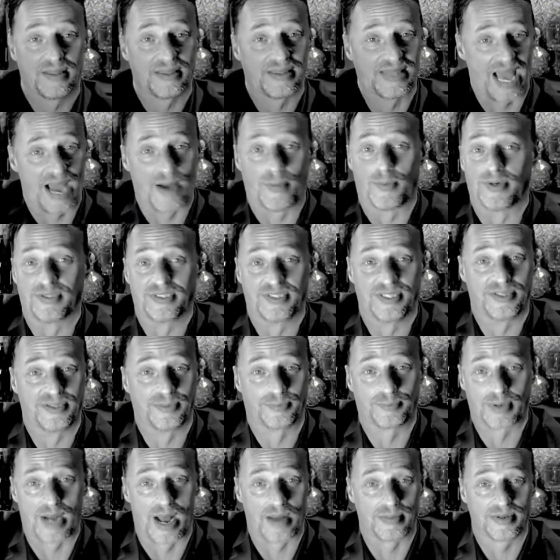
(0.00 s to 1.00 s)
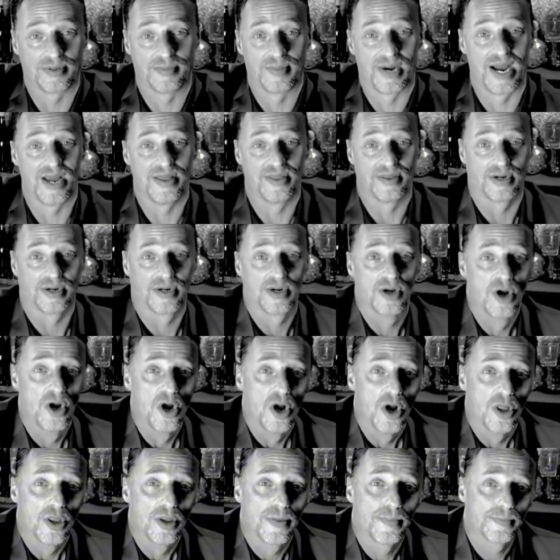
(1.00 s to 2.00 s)
that wasn't the problem either.
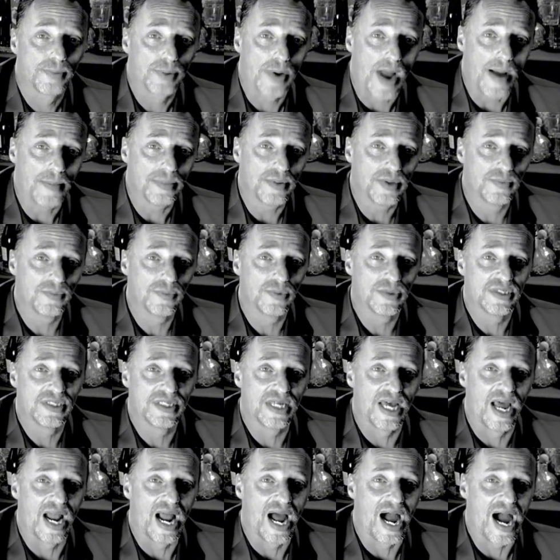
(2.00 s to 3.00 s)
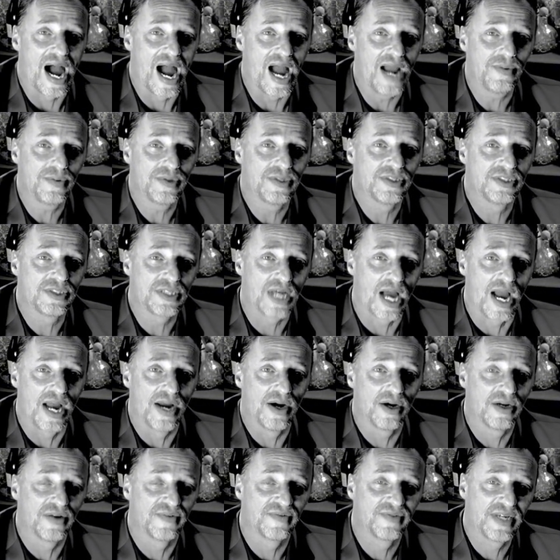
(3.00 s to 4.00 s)
The problem was that I was
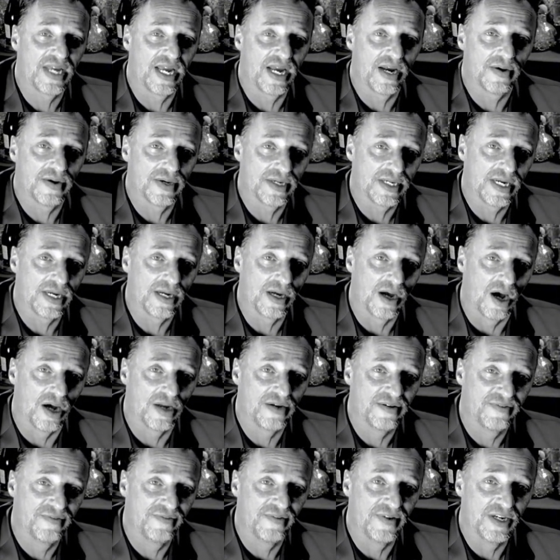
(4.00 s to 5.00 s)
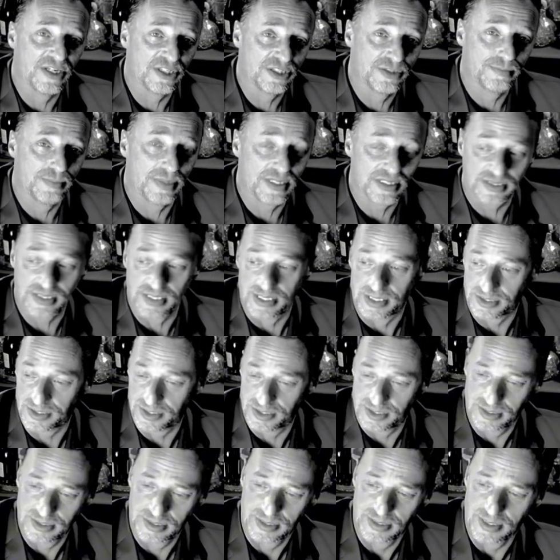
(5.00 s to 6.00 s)
tired of carrying unfinished
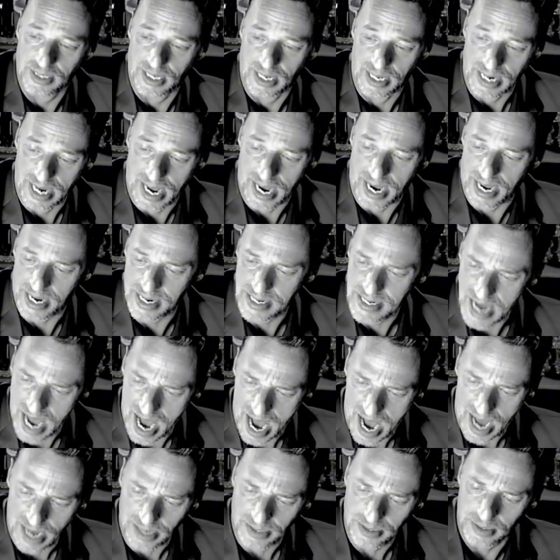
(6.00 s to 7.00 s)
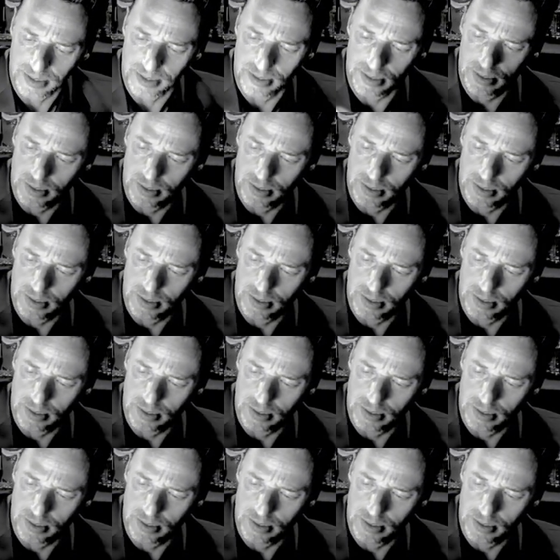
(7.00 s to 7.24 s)
business, and I had not